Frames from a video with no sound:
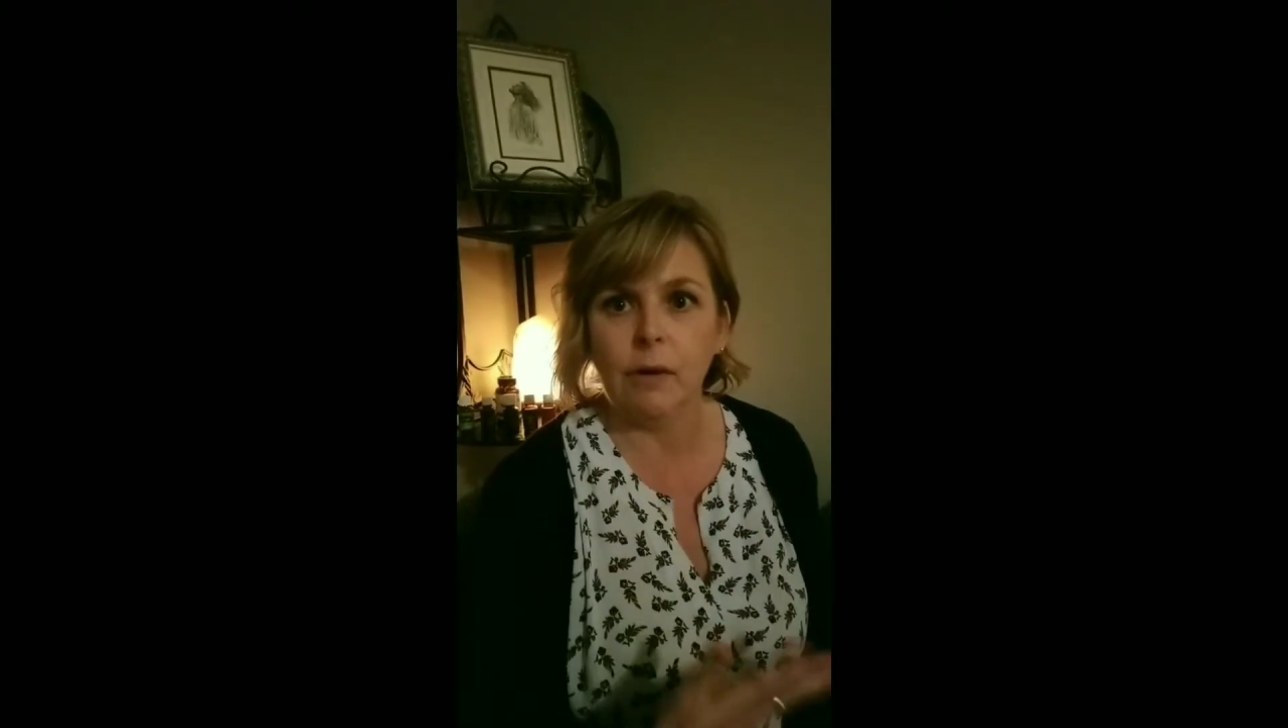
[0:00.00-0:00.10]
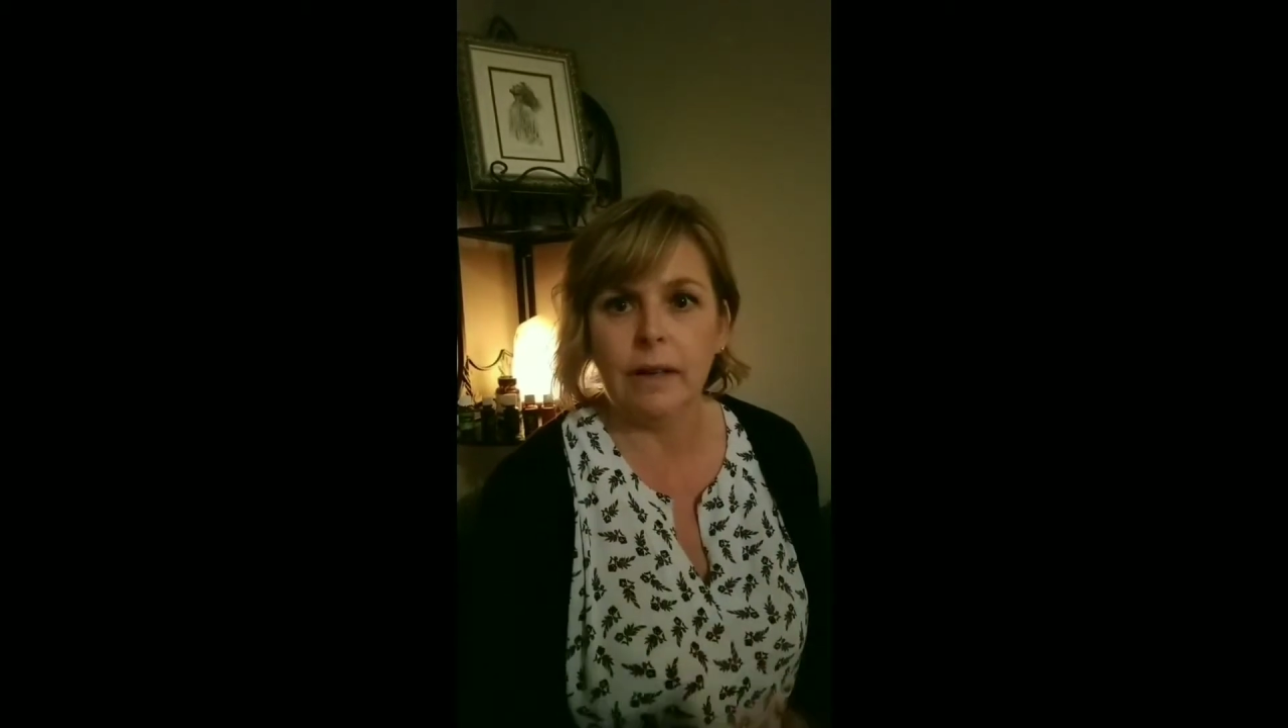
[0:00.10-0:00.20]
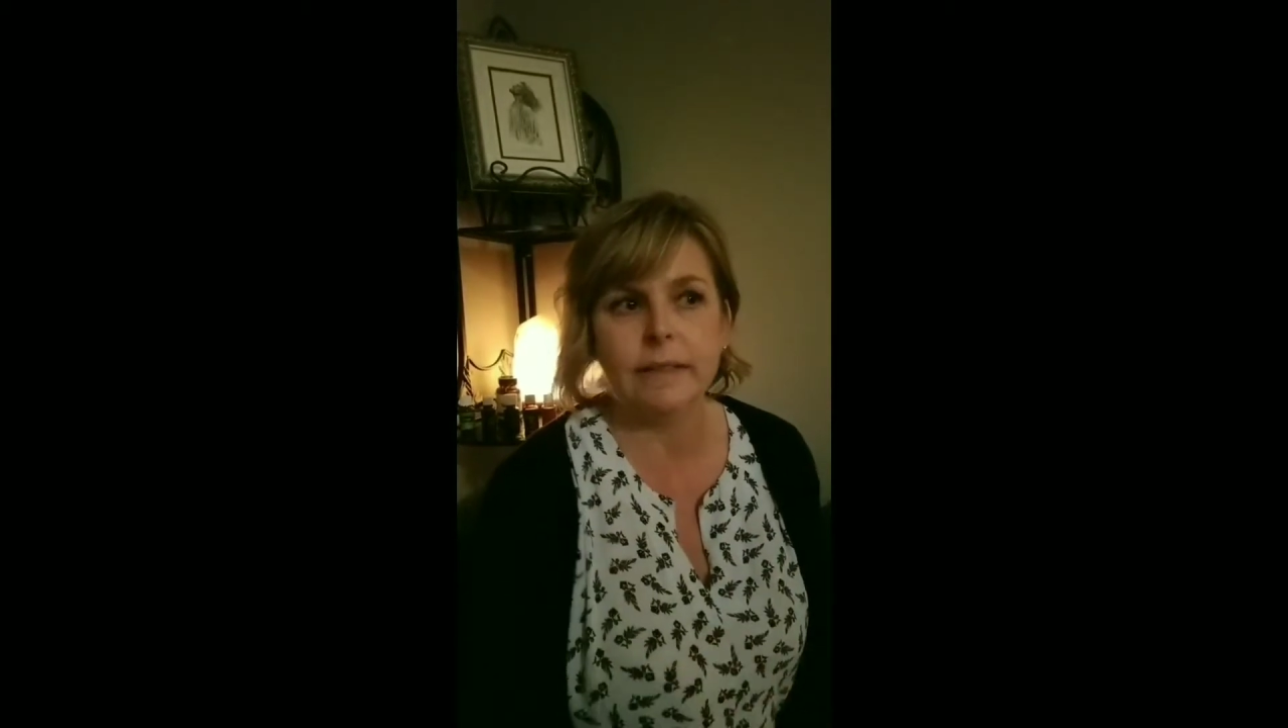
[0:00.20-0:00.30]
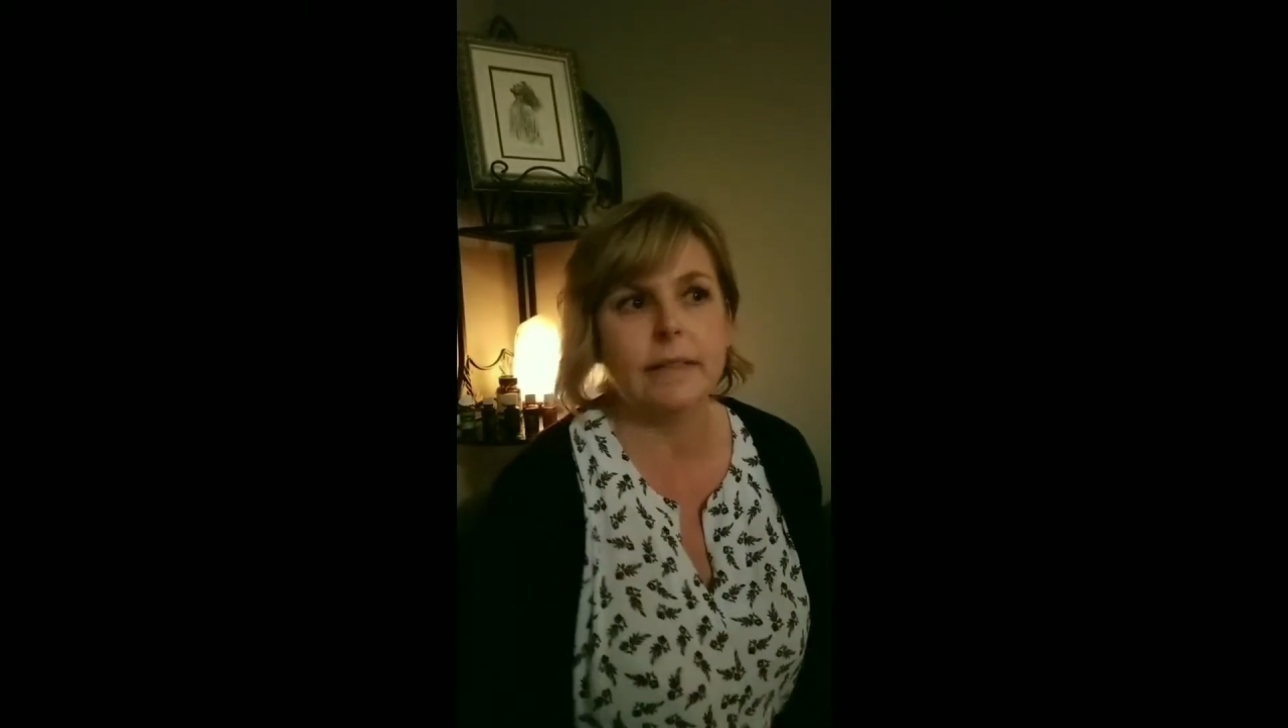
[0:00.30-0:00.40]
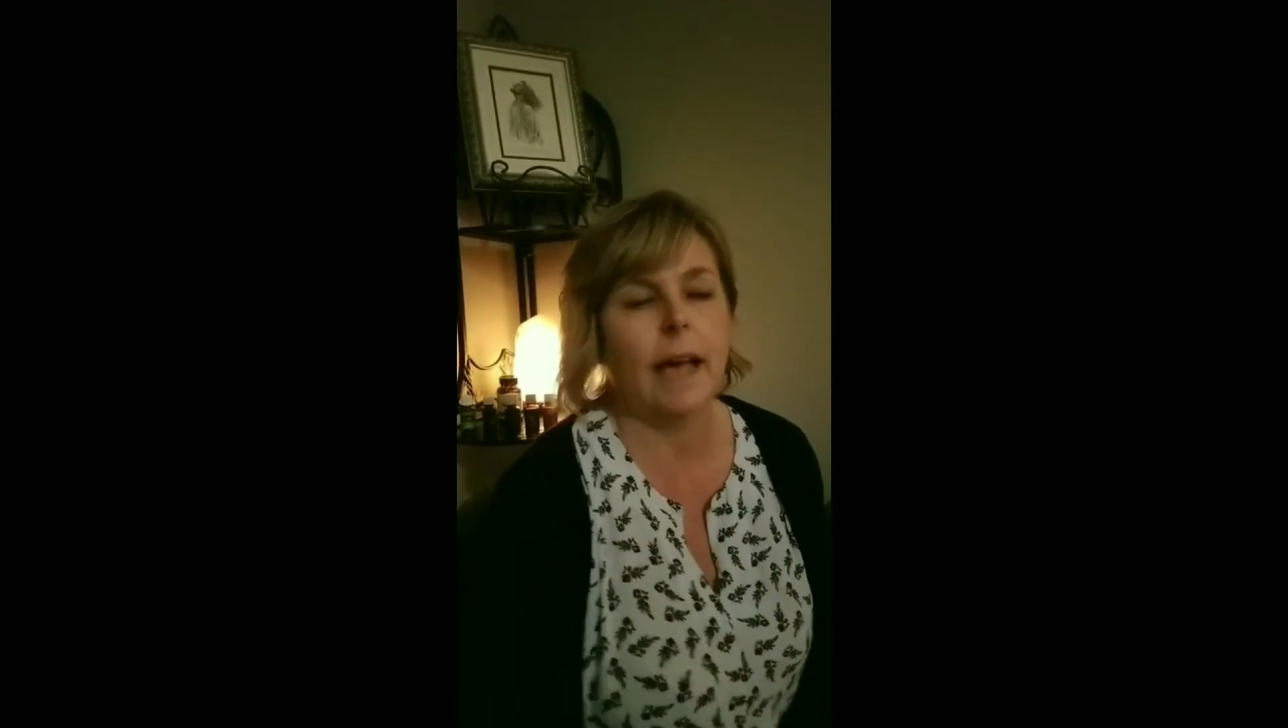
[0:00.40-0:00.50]
I
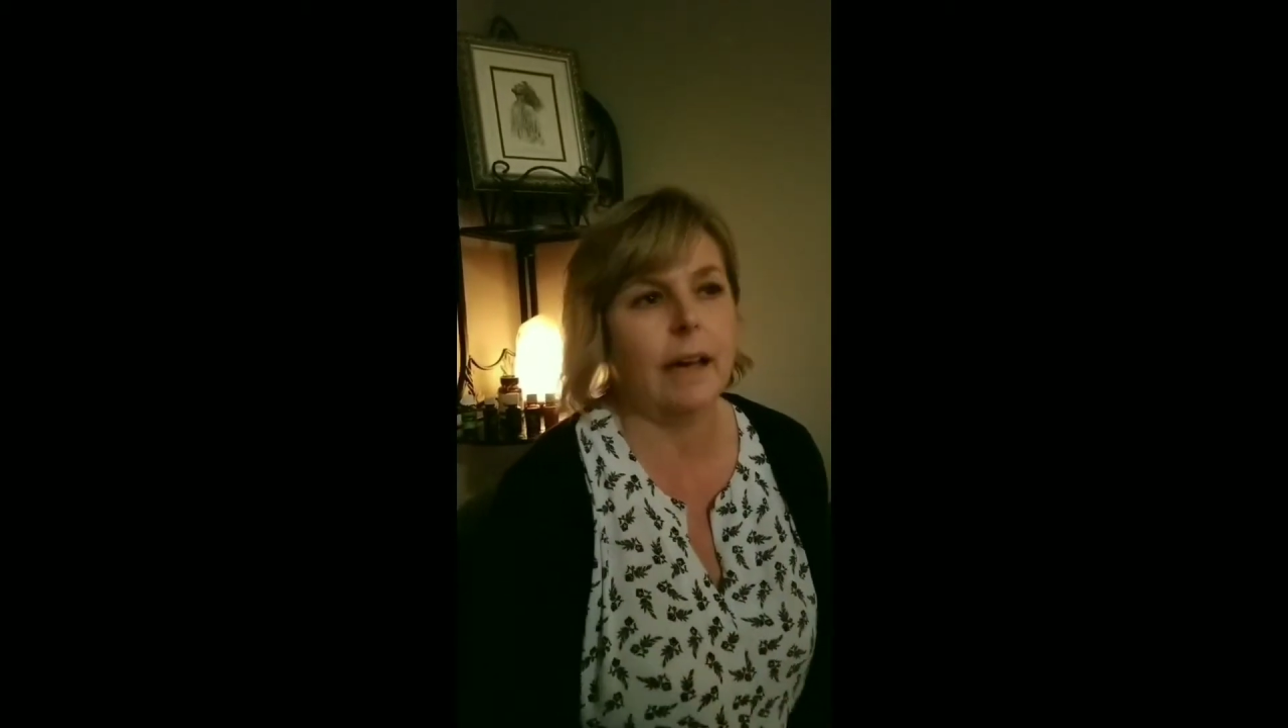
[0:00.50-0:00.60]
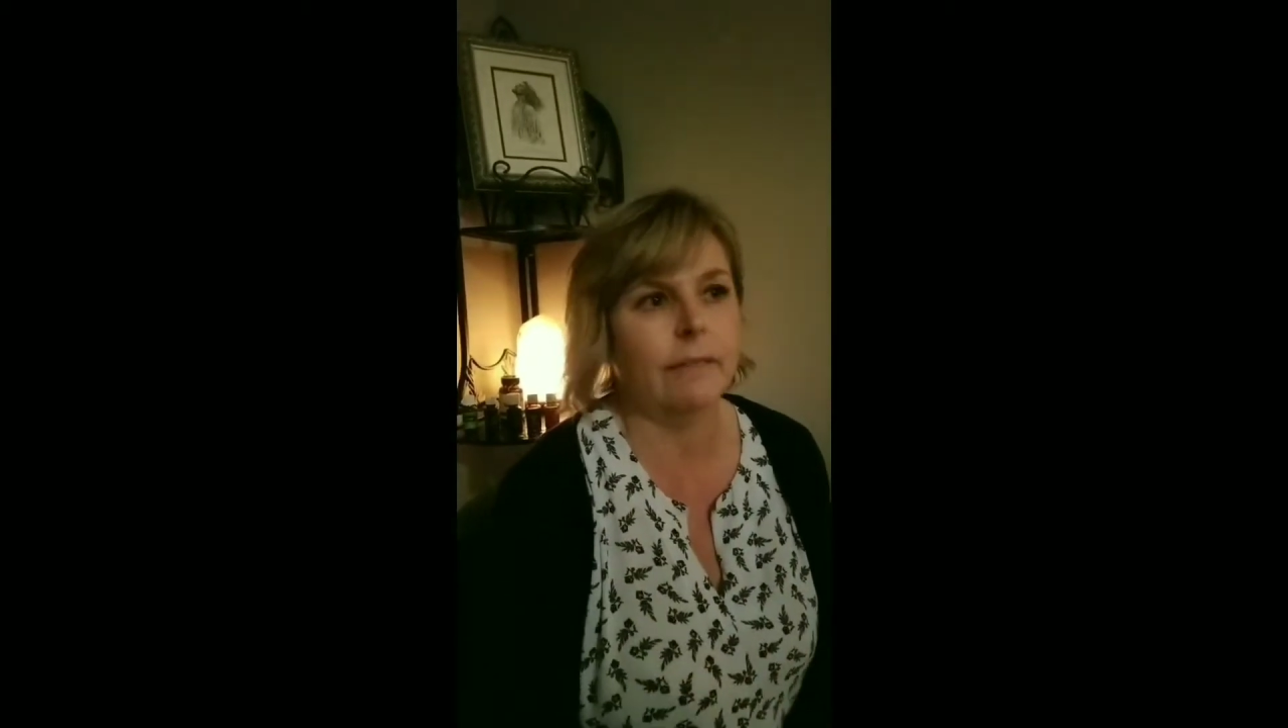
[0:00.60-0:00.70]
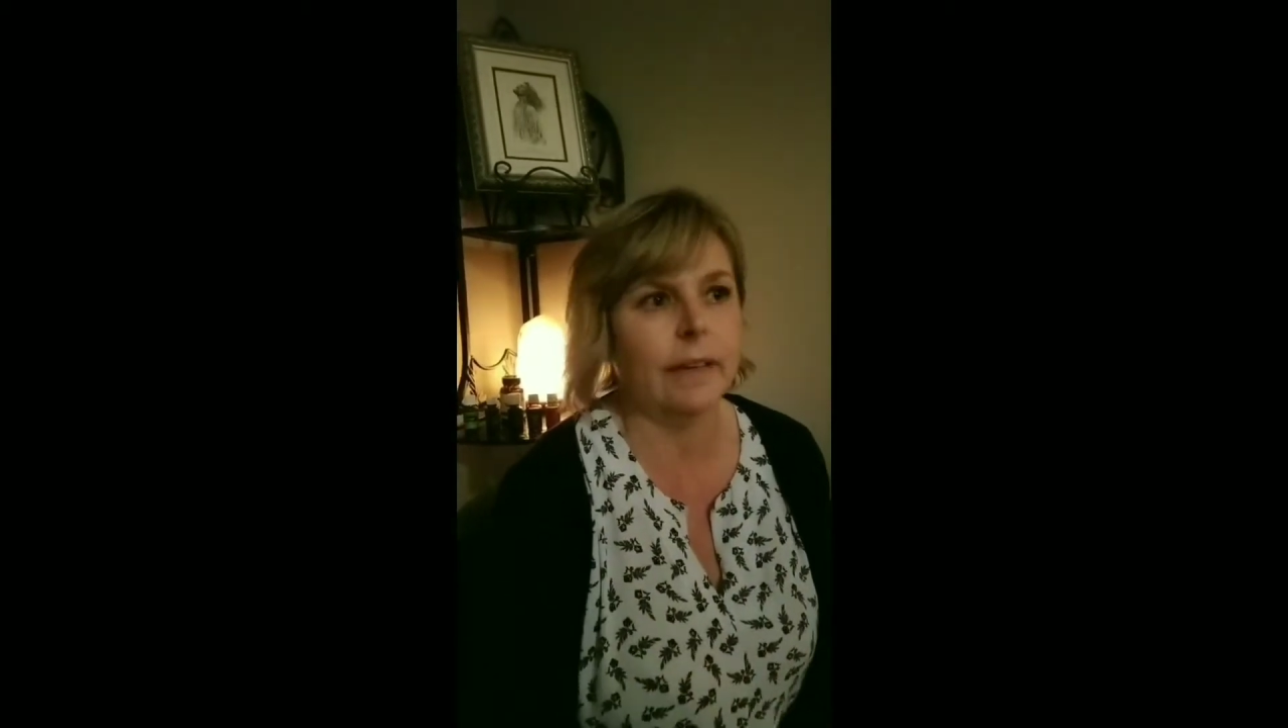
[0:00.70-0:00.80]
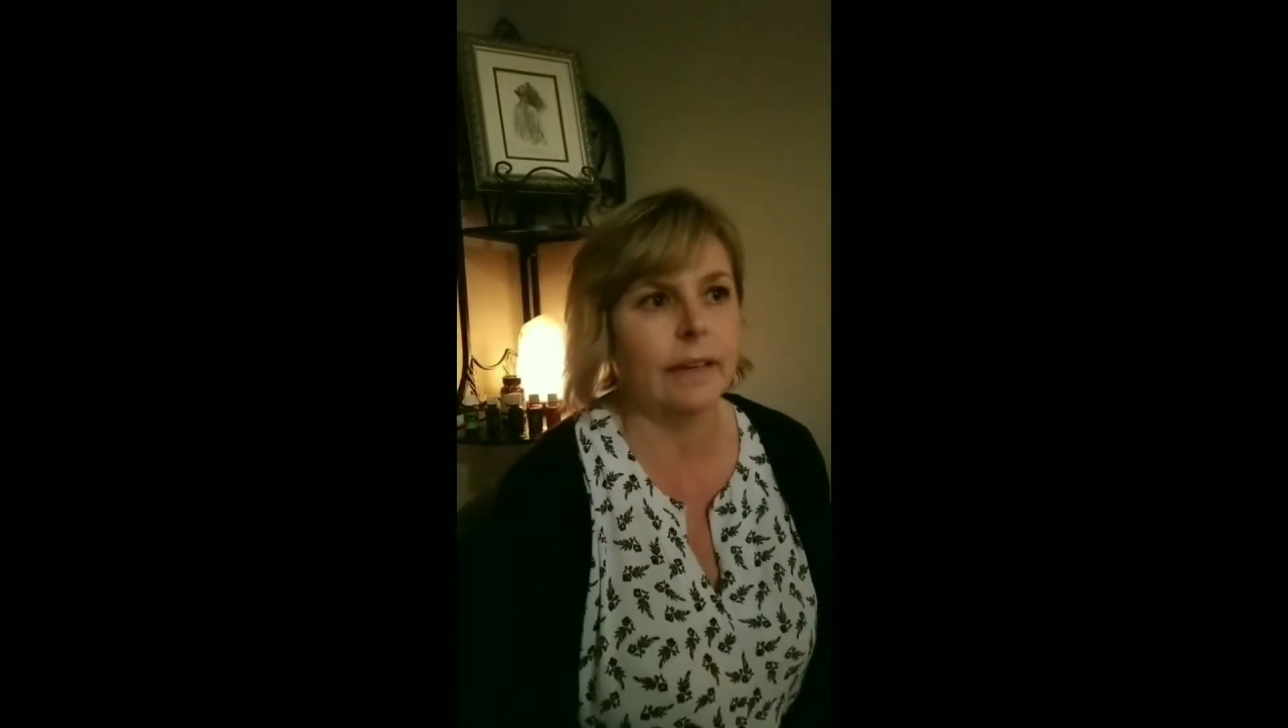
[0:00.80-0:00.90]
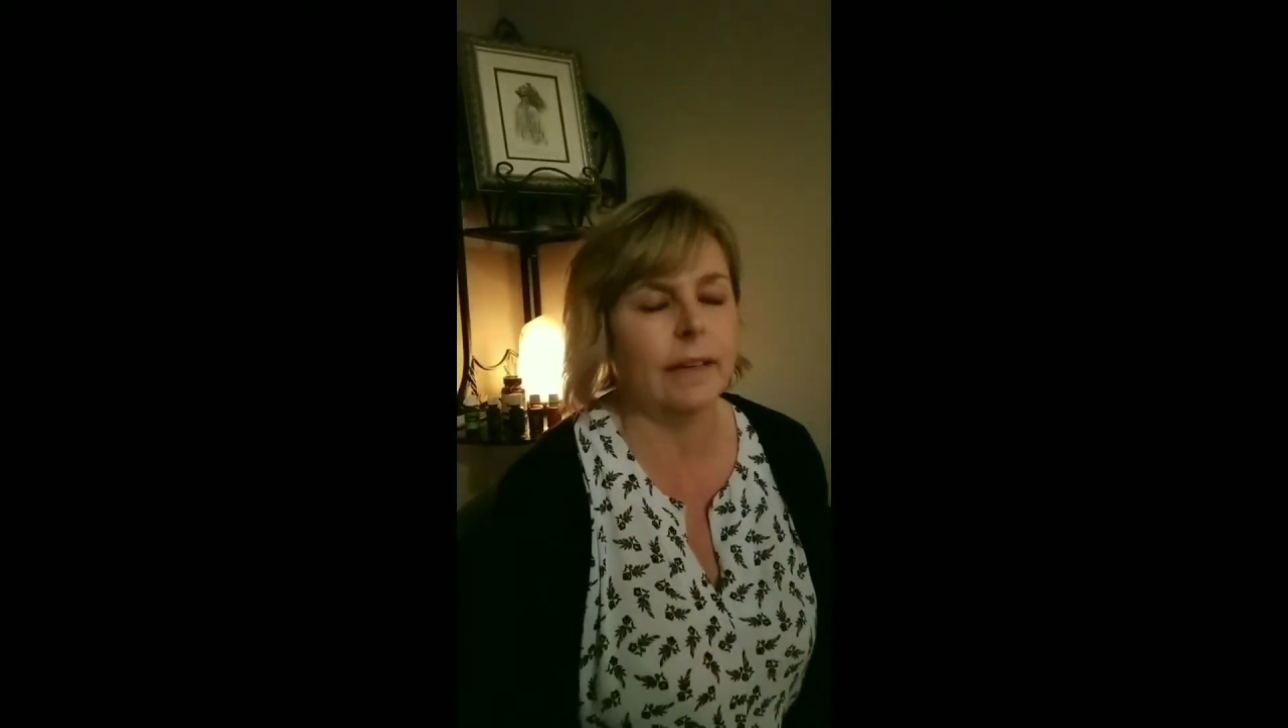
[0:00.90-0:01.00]
was
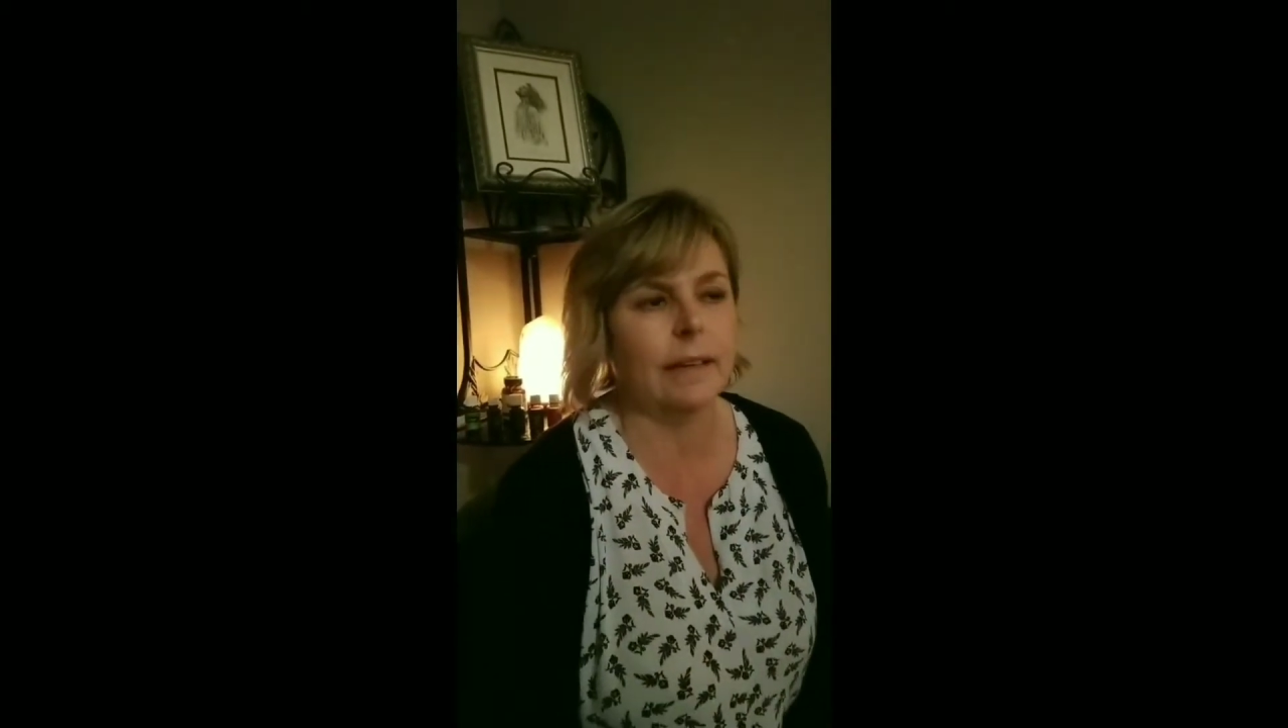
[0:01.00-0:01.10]
having,